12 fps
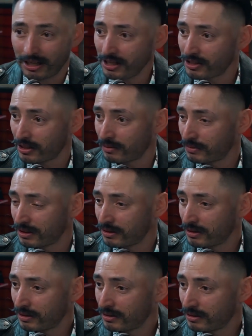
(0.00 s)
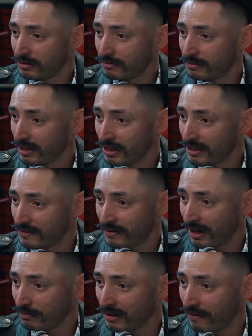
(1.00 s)
Egypt with his
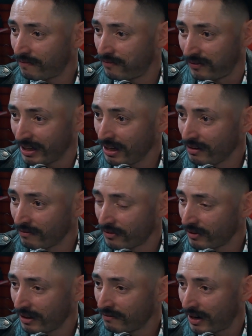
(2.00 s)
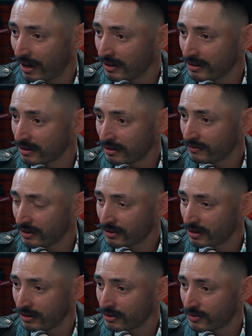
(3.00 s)
family, fleeing from the violence of his
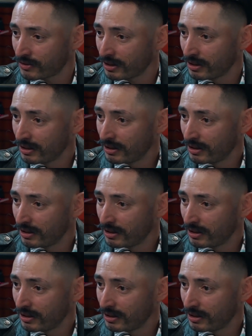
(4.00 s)
country.